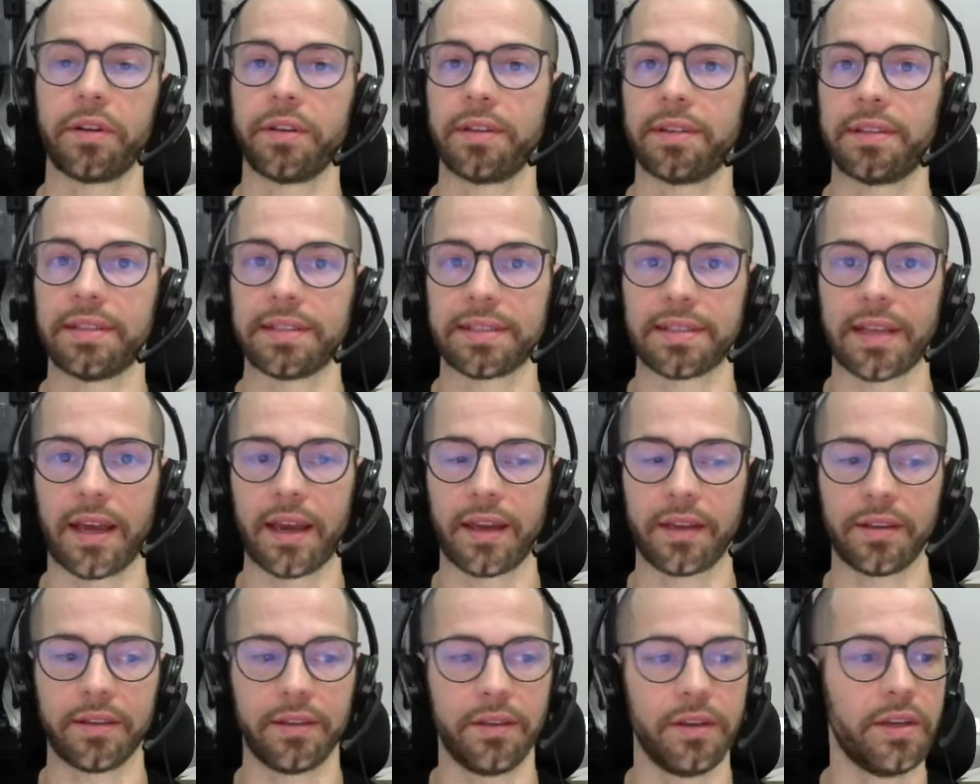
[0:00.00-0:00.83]
current
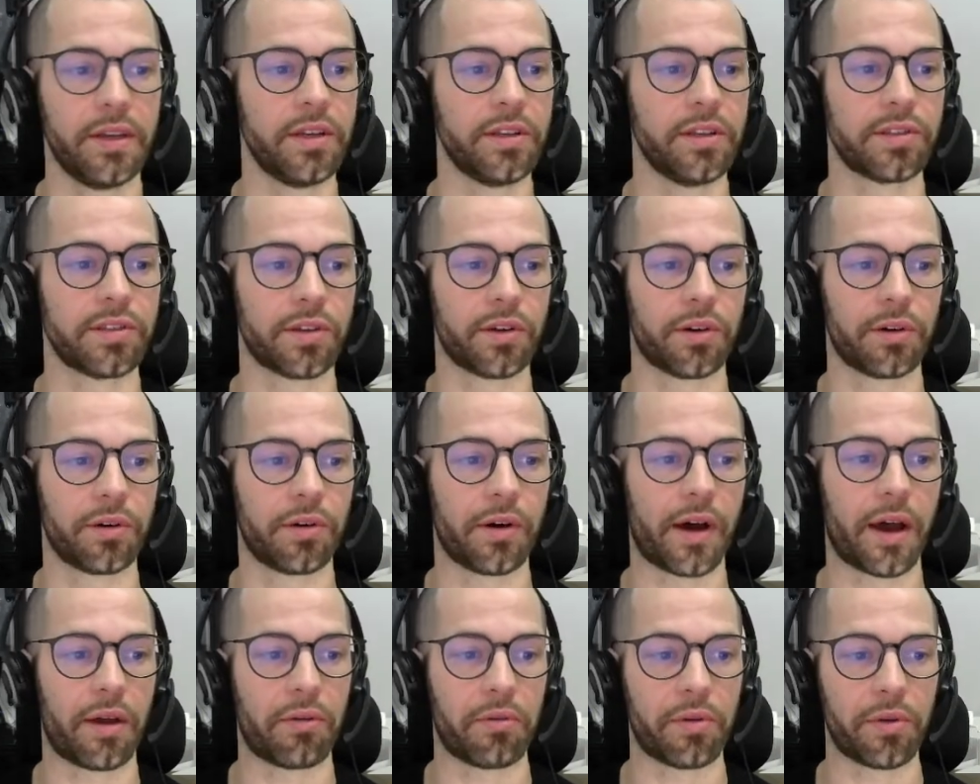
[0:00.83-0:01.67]
design.
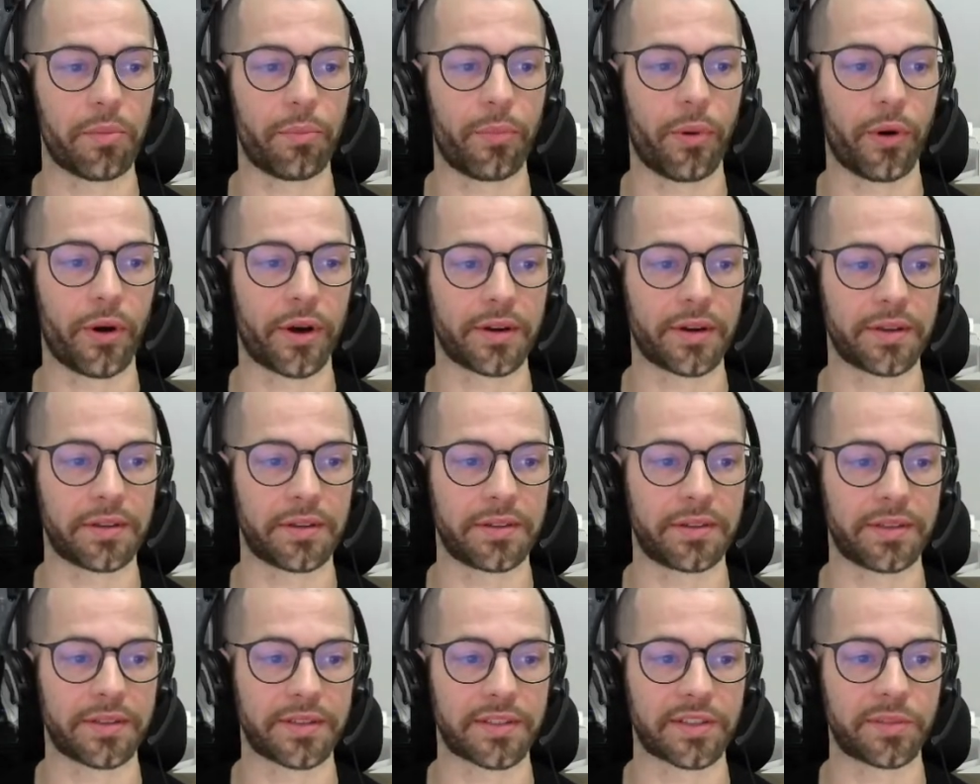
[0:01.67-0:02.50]
So I will import
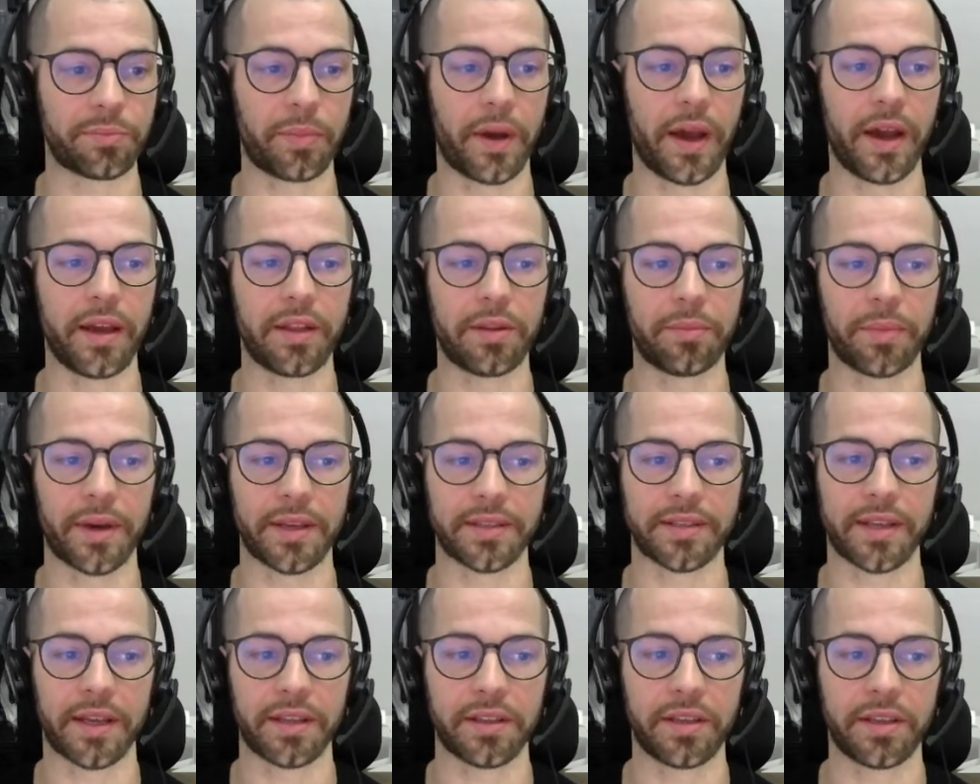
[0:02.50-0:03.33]
this spide,
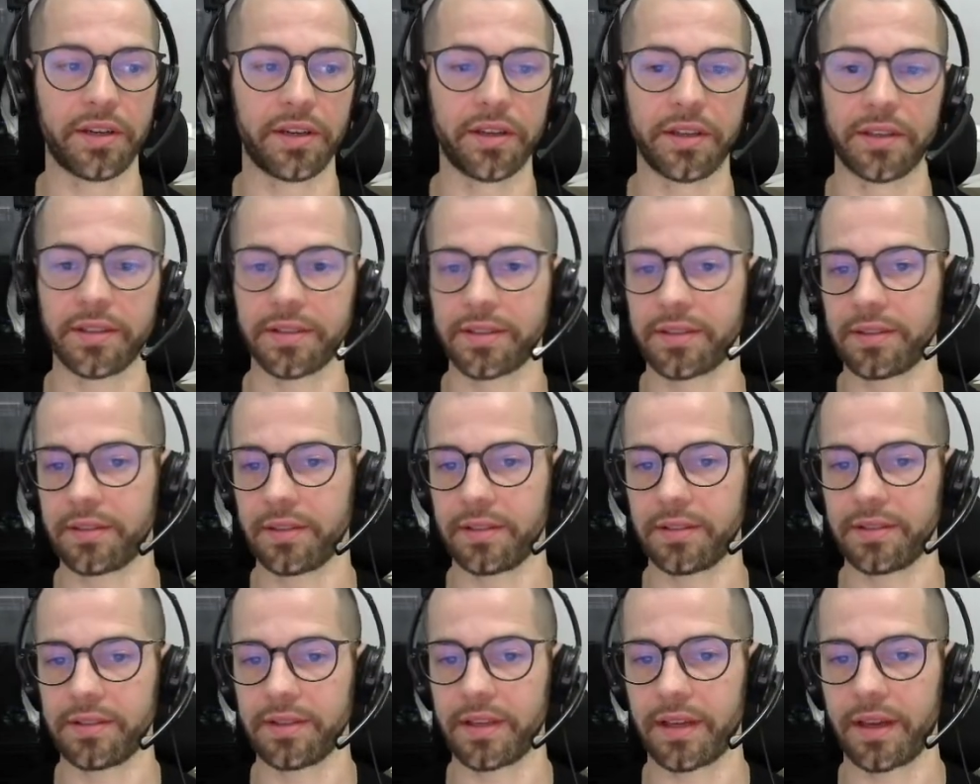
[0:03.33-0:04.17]
my side gear,
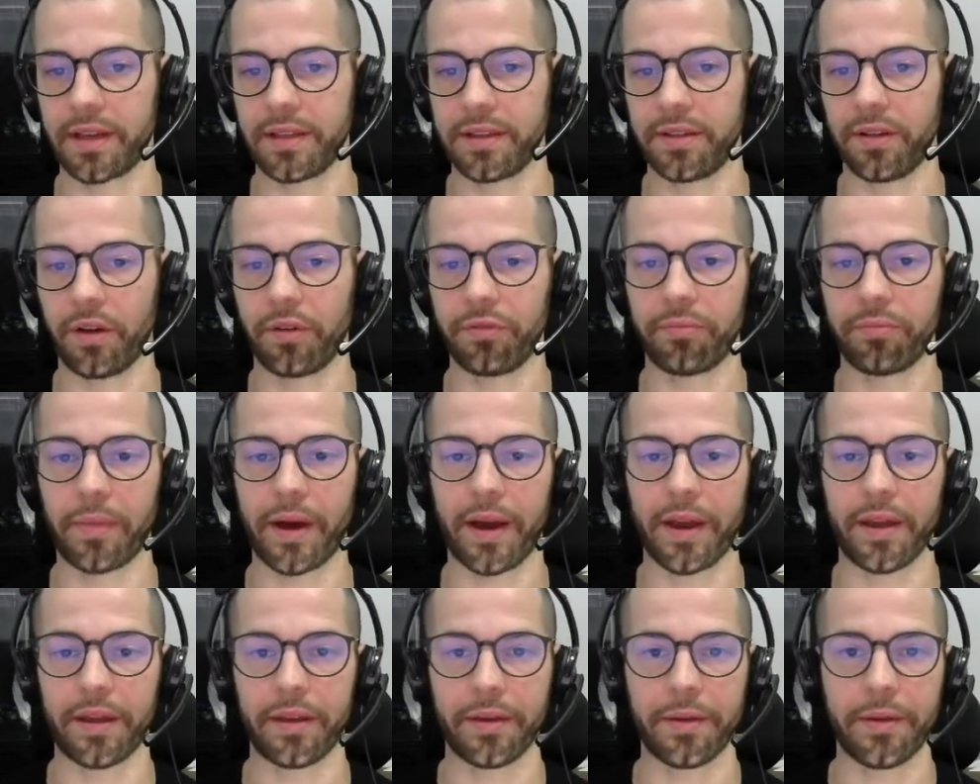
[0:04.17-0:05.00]
inside of
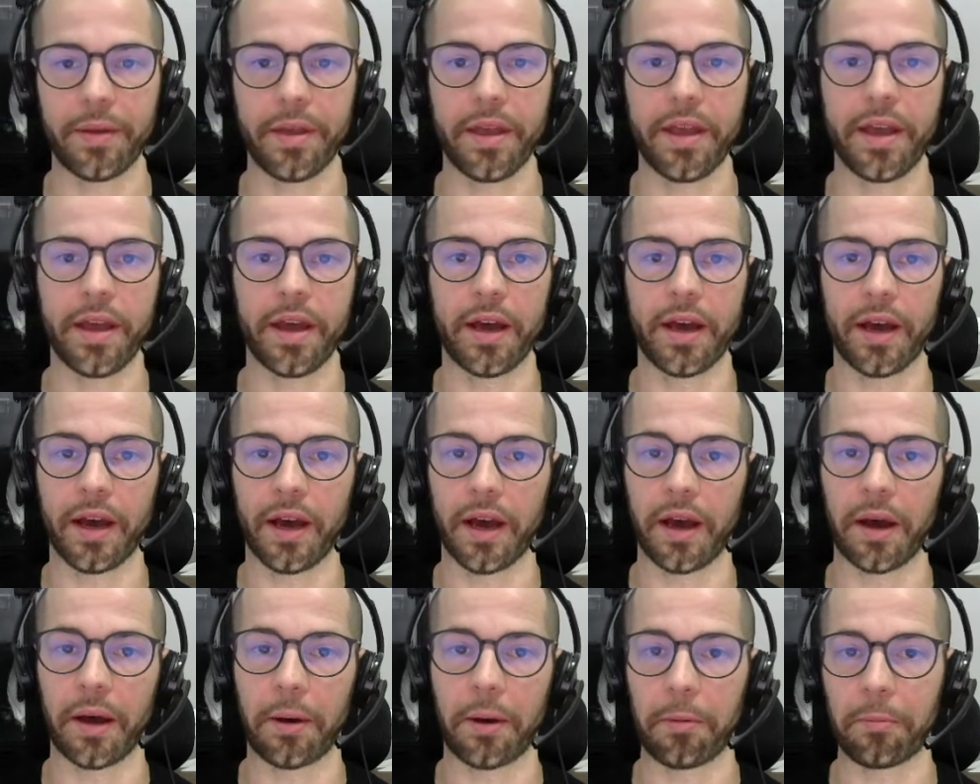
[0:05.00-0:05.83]
my
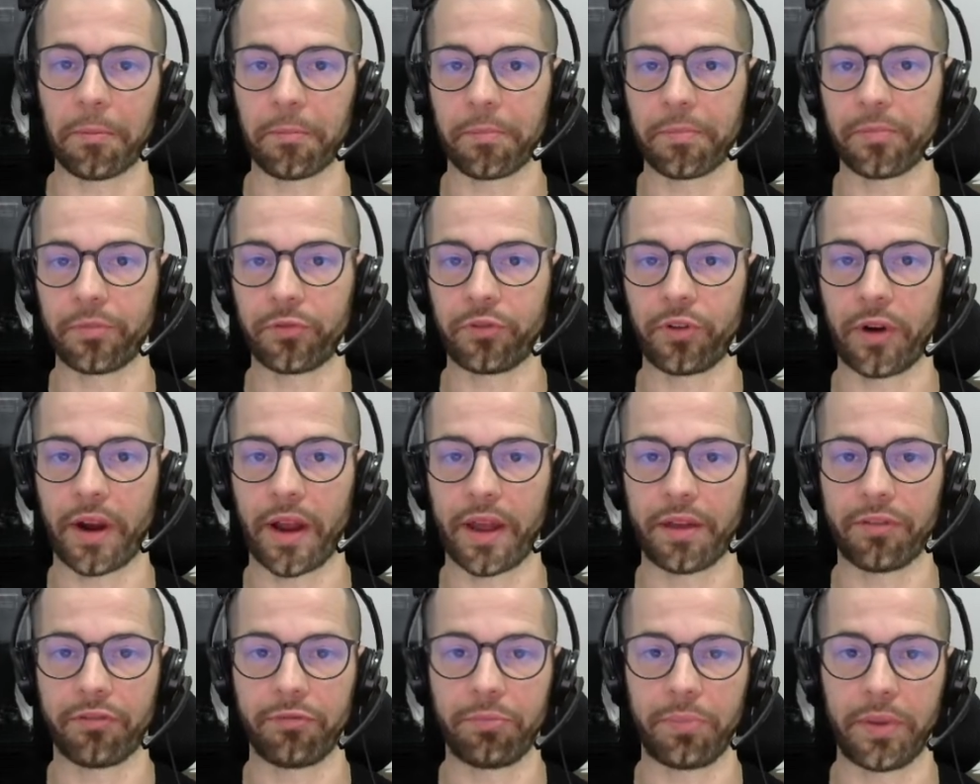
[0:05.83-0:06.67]

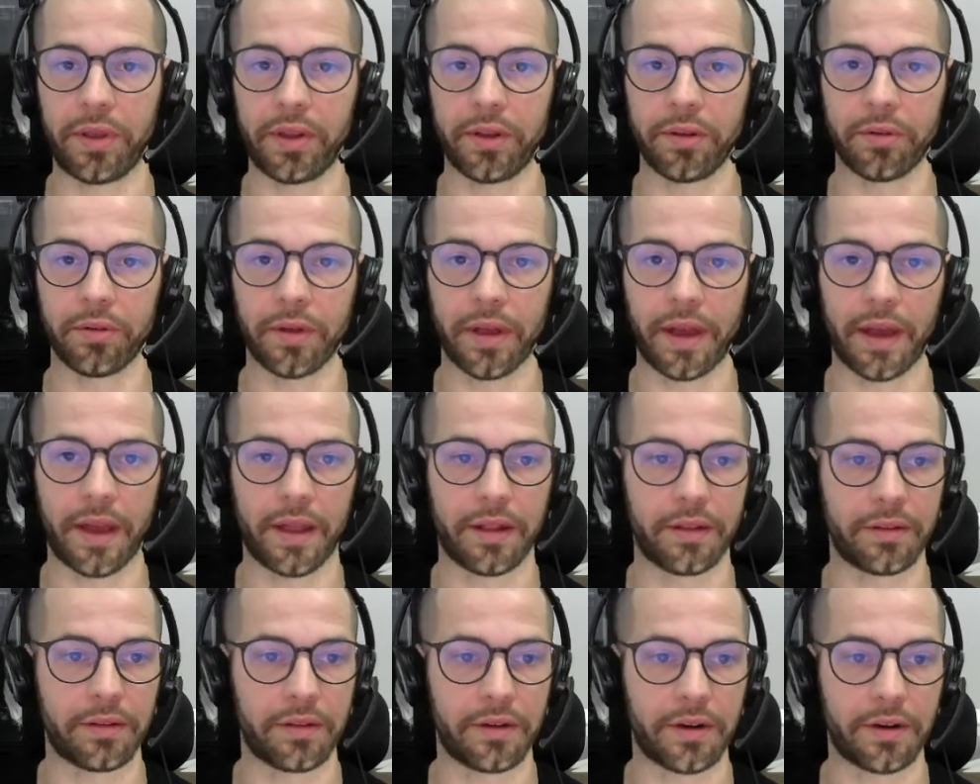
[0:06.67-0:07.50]
drive, pinion,
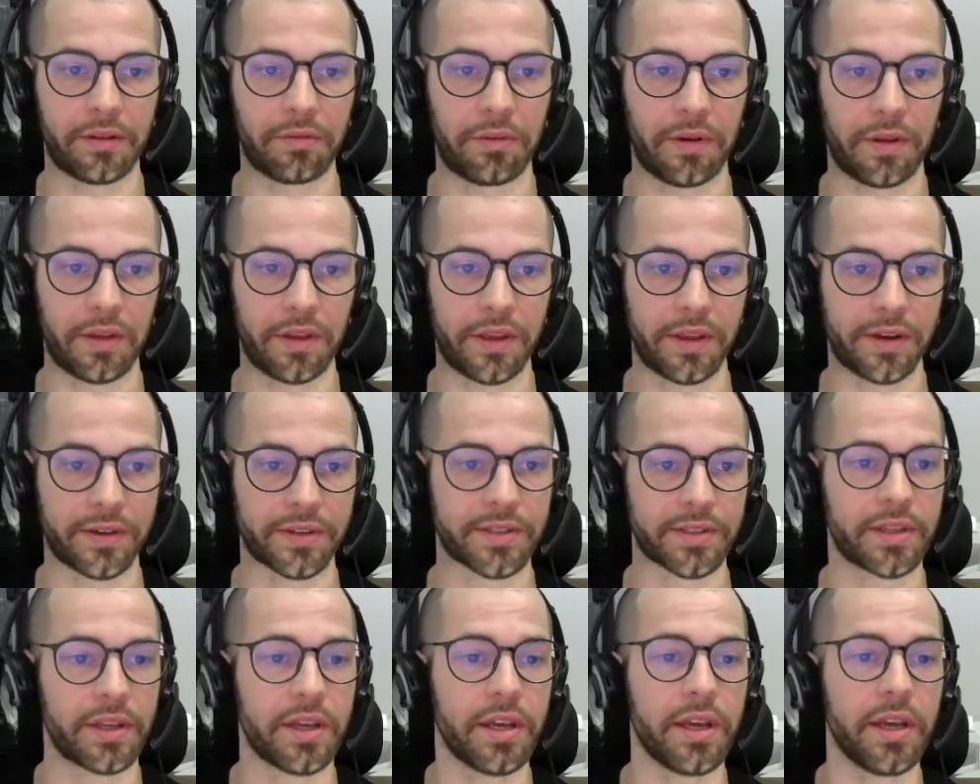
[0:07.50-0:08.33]
and ring
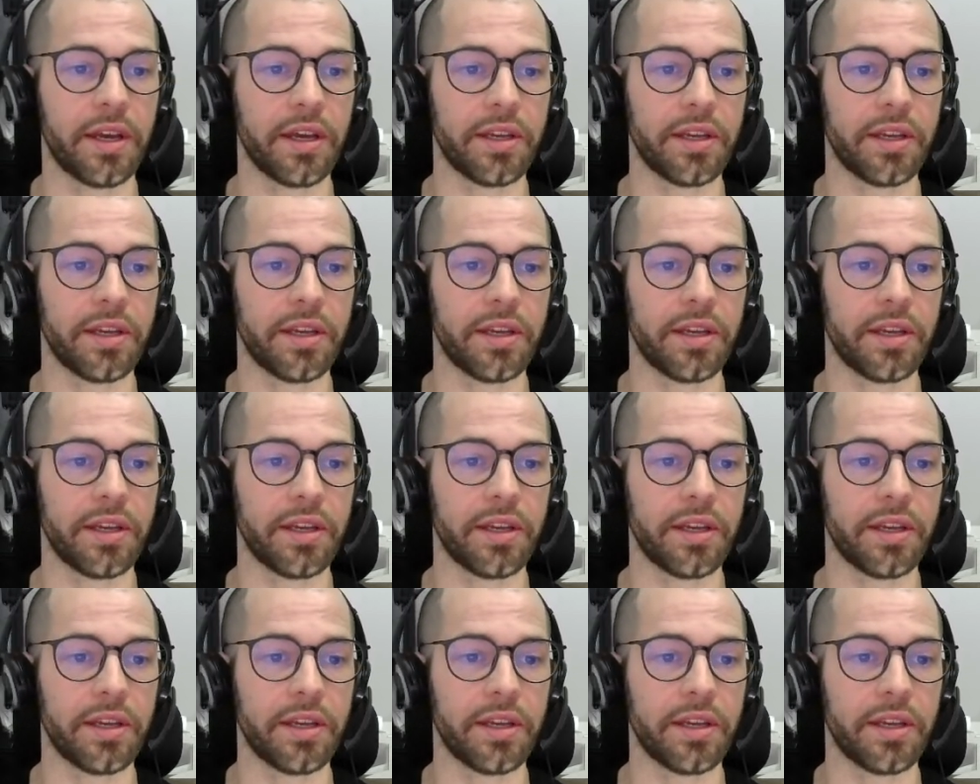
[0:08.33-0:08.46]
gears.